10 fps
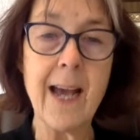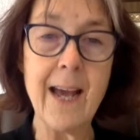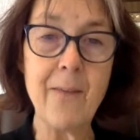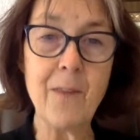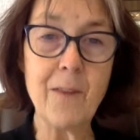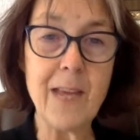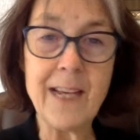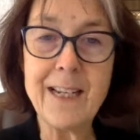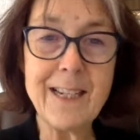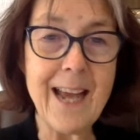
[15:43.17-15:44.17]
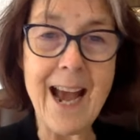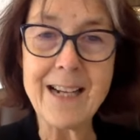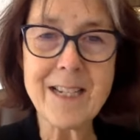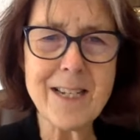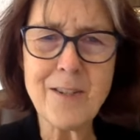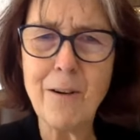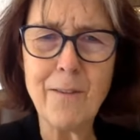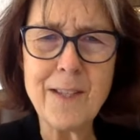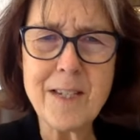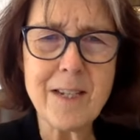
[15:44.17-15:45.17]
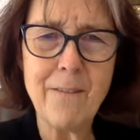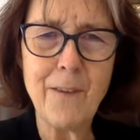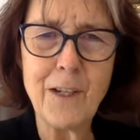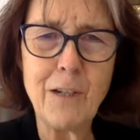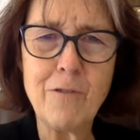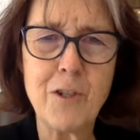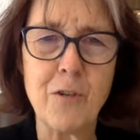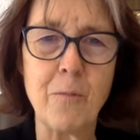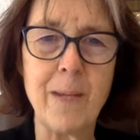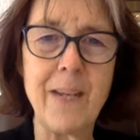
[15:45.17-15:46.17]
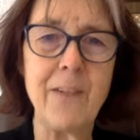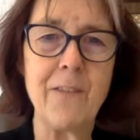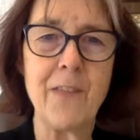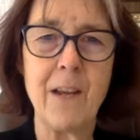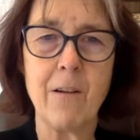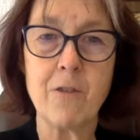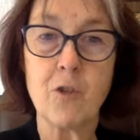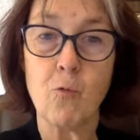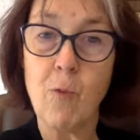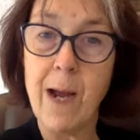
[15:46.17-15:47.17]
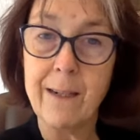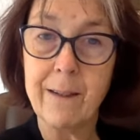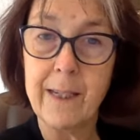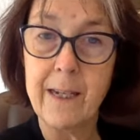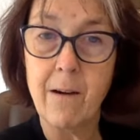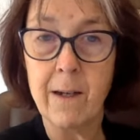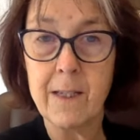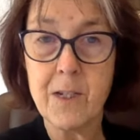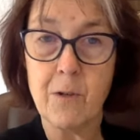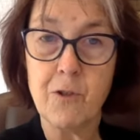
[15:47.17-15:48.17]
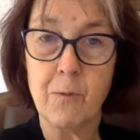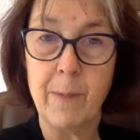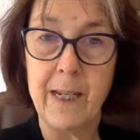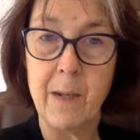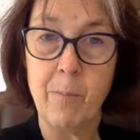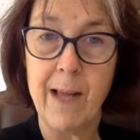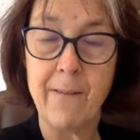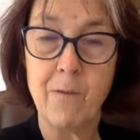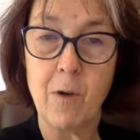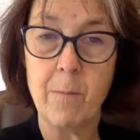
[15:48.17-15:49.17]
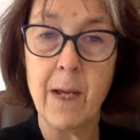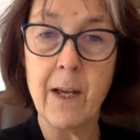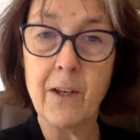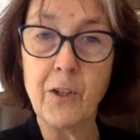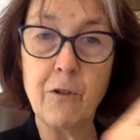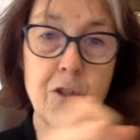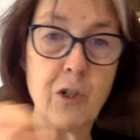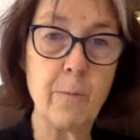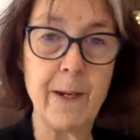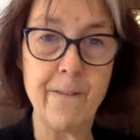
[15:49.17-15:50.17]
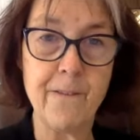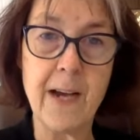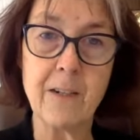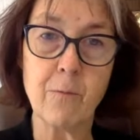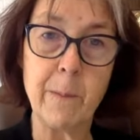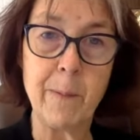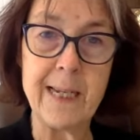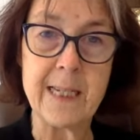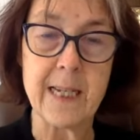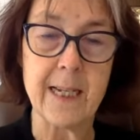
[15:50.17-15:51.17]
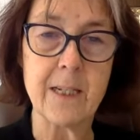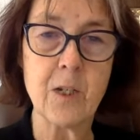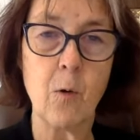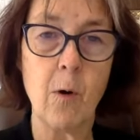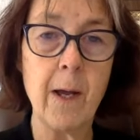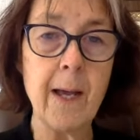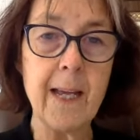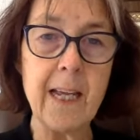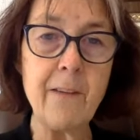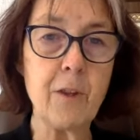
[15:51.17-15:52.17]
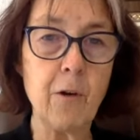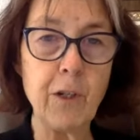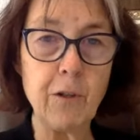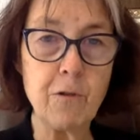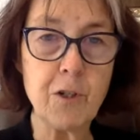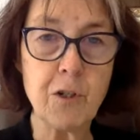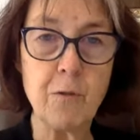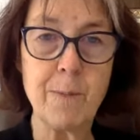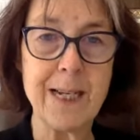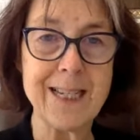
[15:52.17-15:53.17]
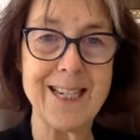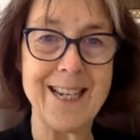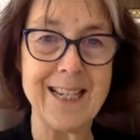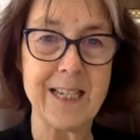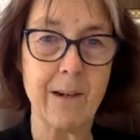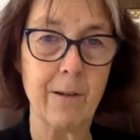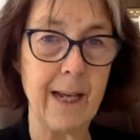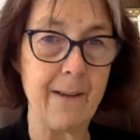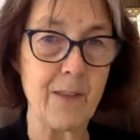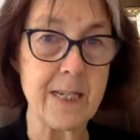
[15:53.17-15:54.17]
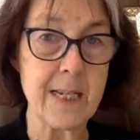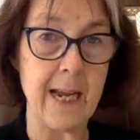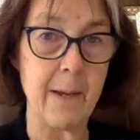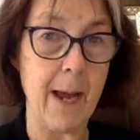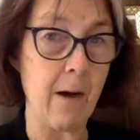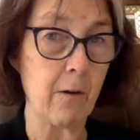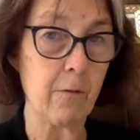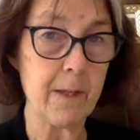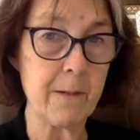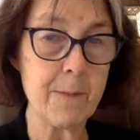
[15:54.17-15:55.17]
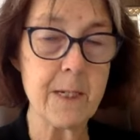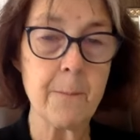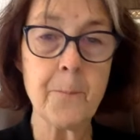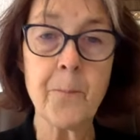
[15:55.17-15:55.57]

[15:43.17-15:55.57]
And they can access all this stuff on YouTube, even if they aren't directly on the social media platform. YouTube, in effect, repeats it. So even though YouTube doesn't necessarily have the same algorithms,